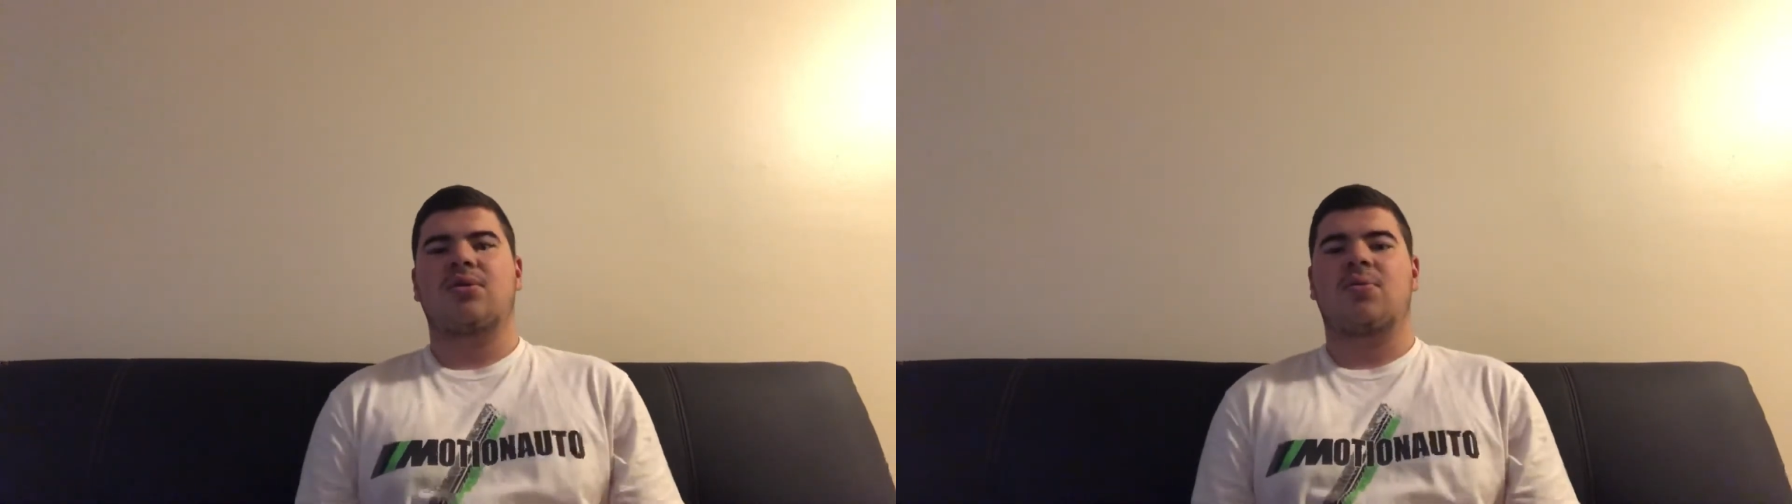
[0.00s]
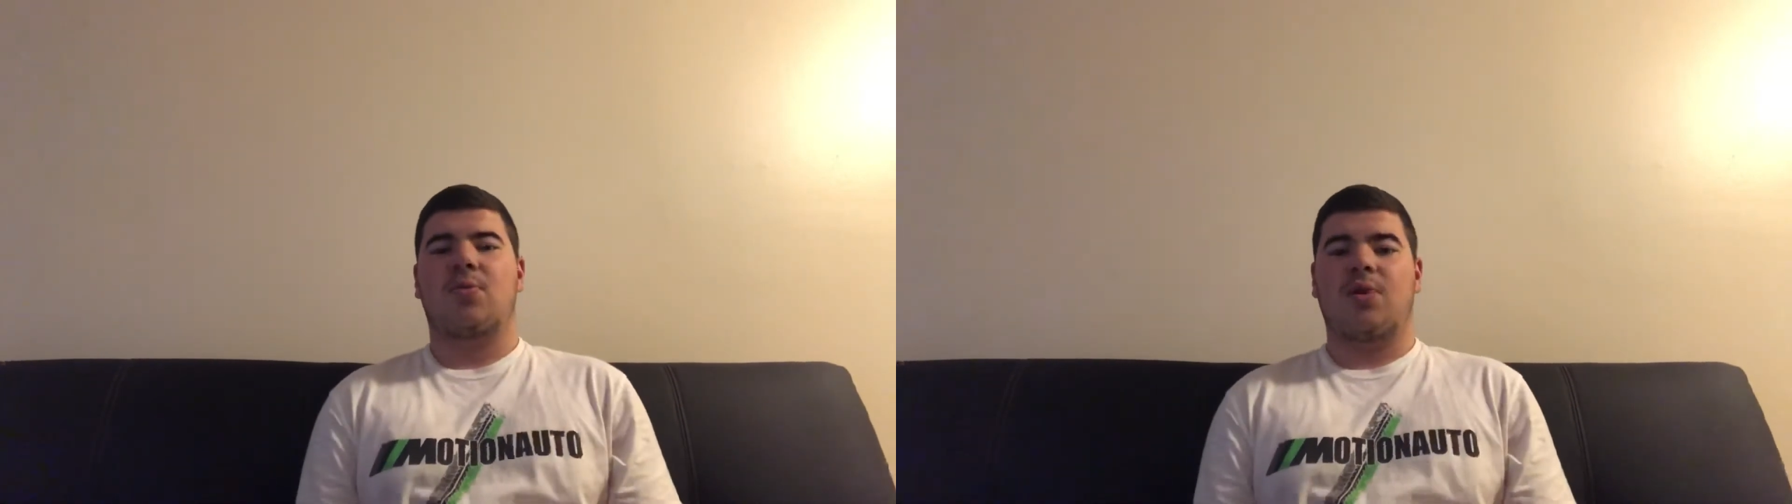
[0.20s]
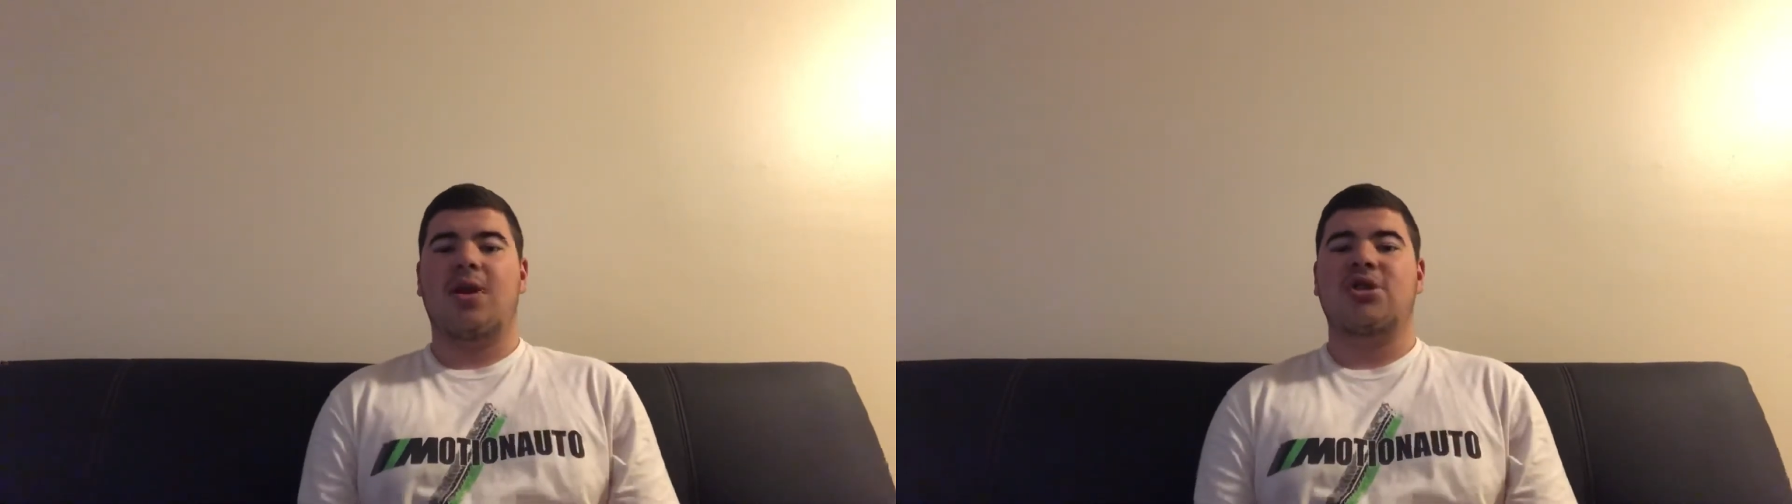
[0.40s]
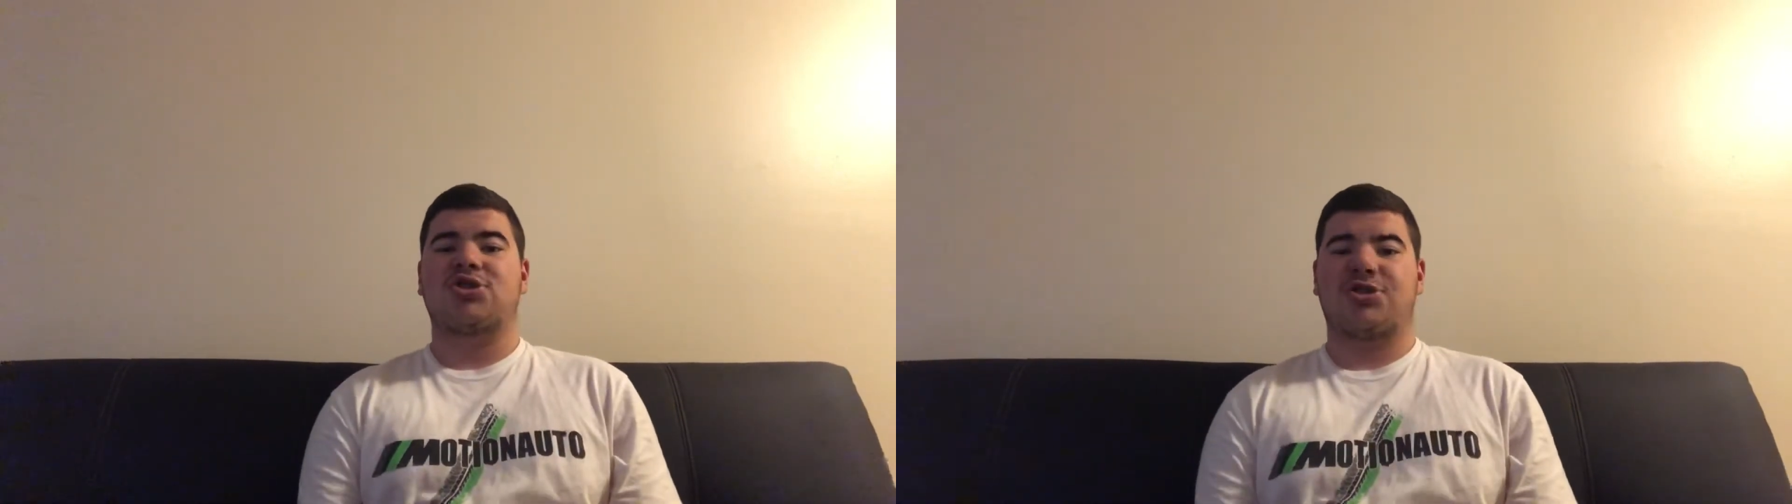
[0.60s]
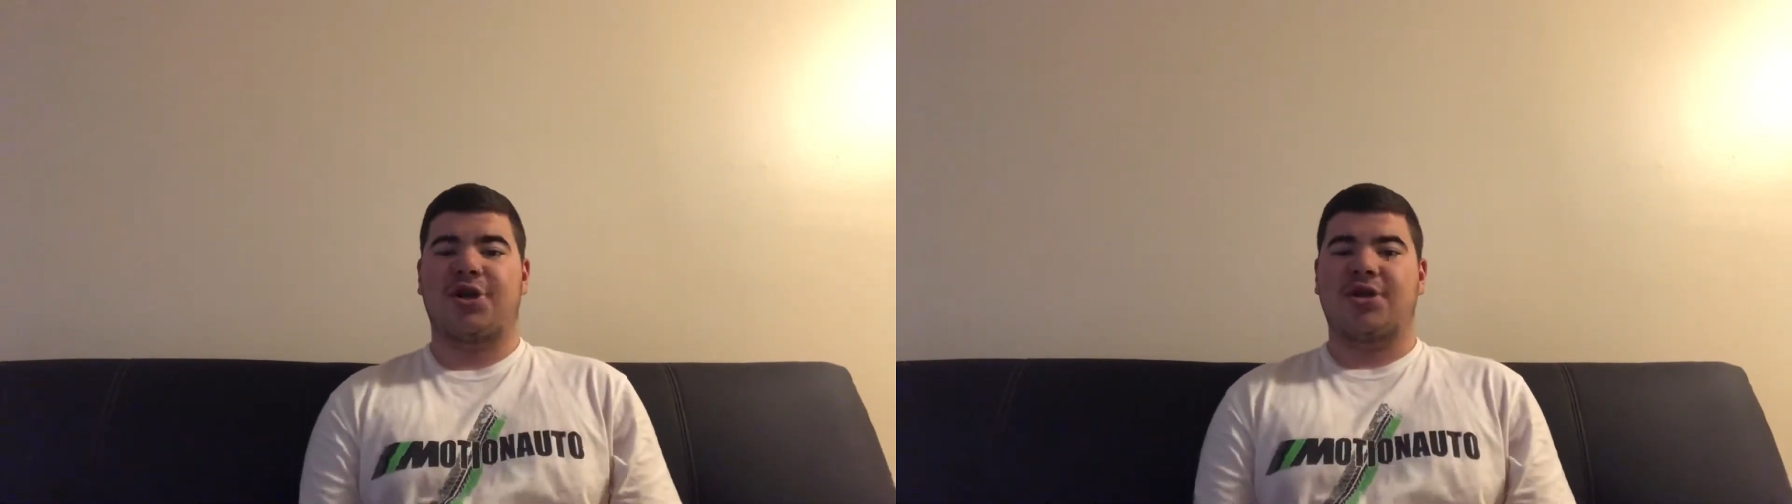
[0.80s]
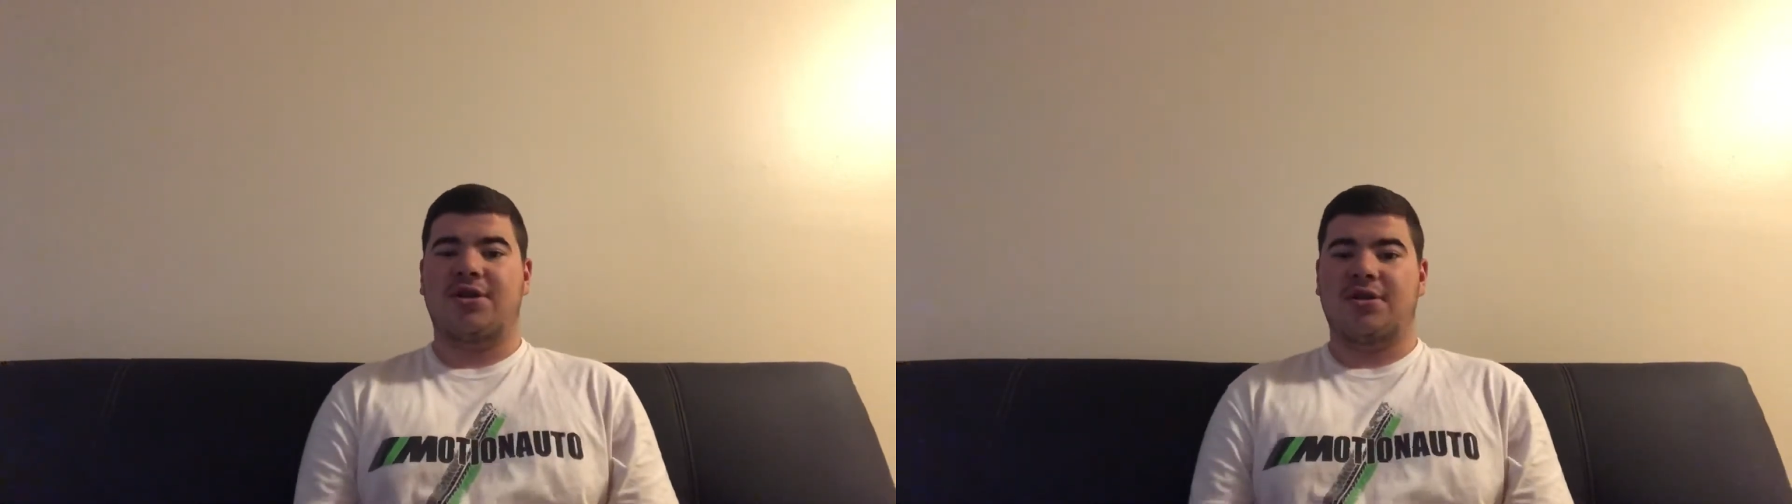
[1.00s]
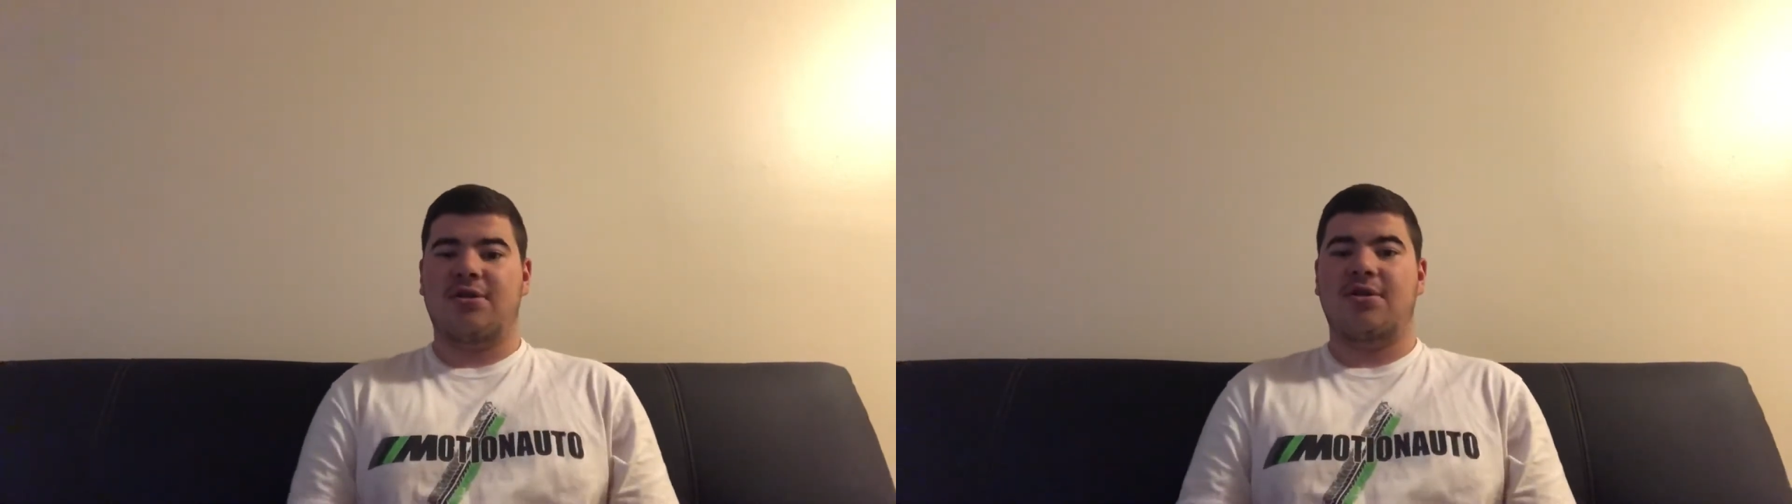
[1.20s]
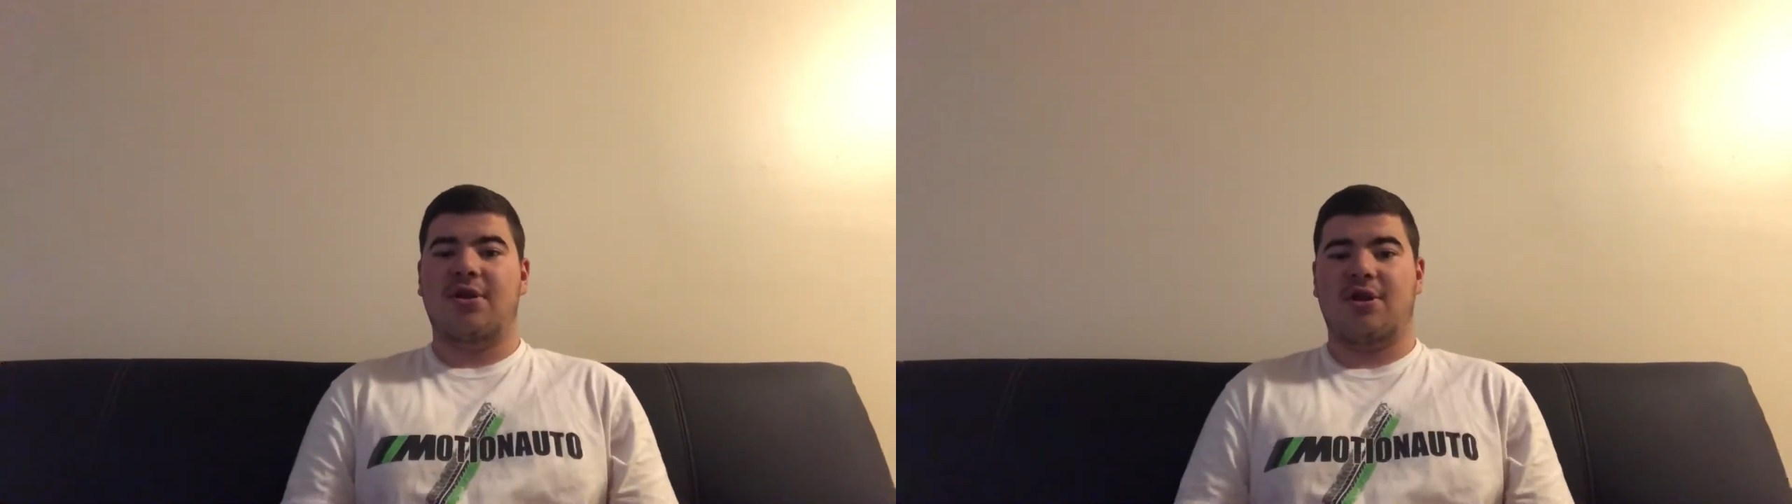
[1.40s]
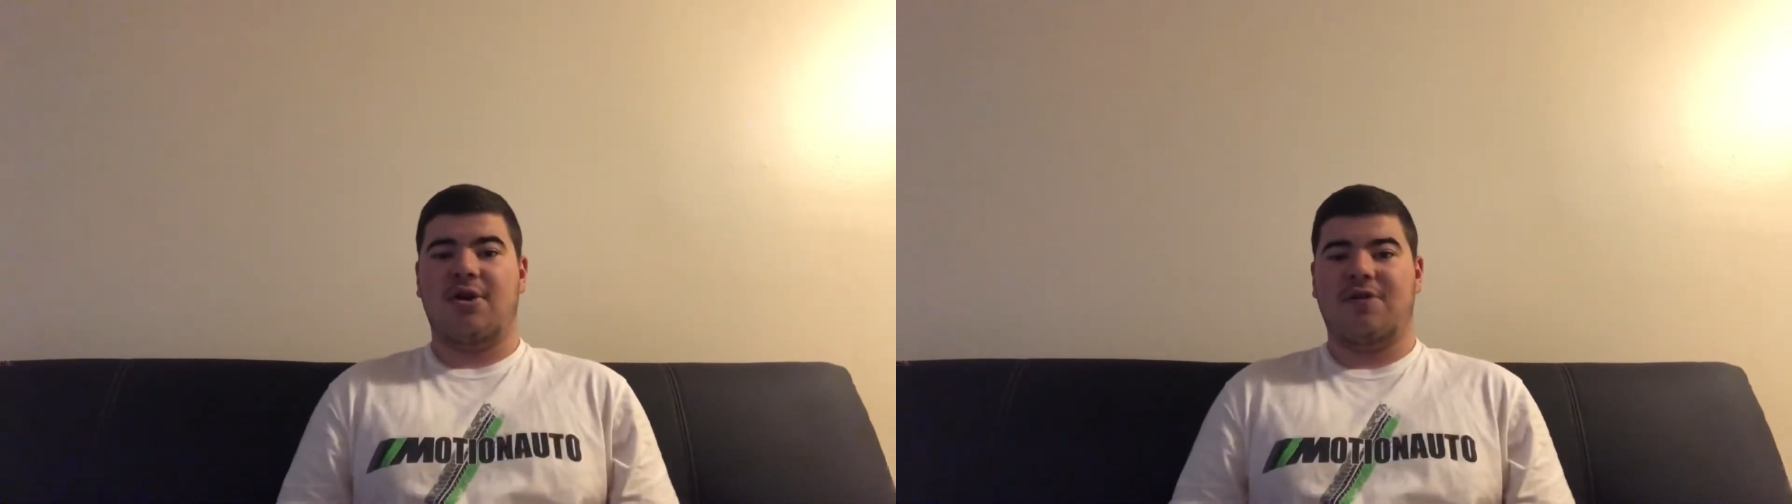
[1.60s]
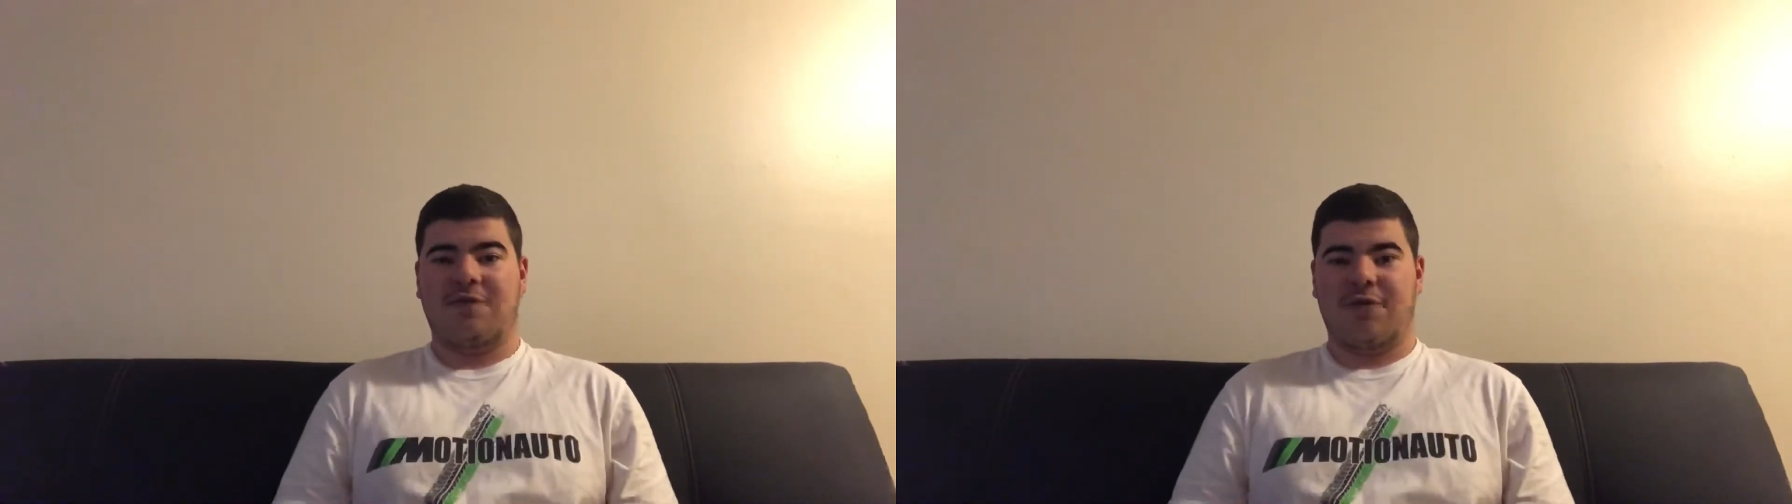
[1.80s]
what I traded the
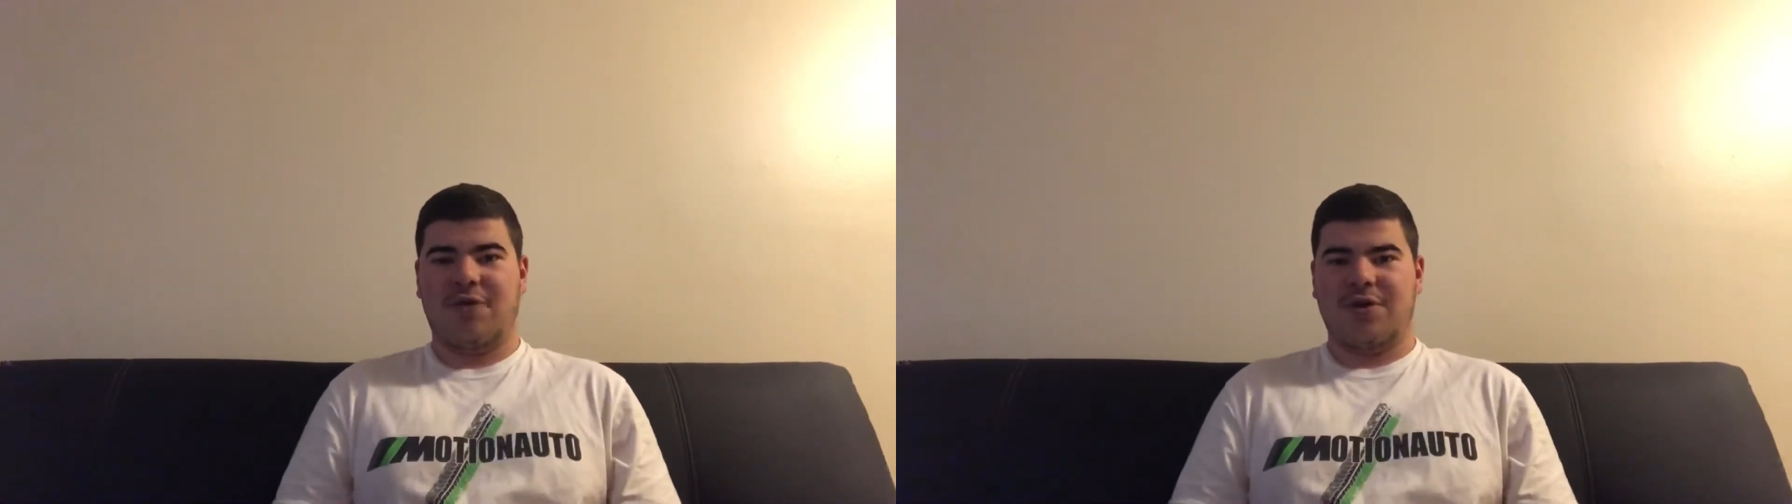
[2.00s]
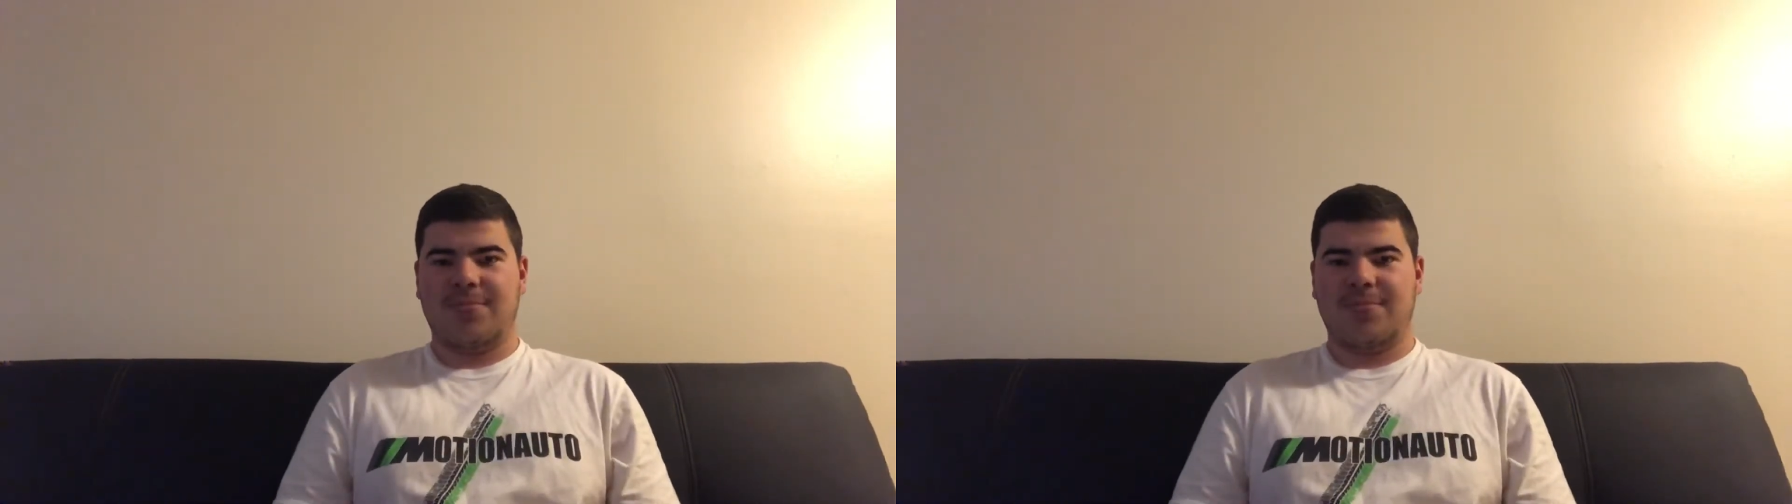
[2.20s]
car for.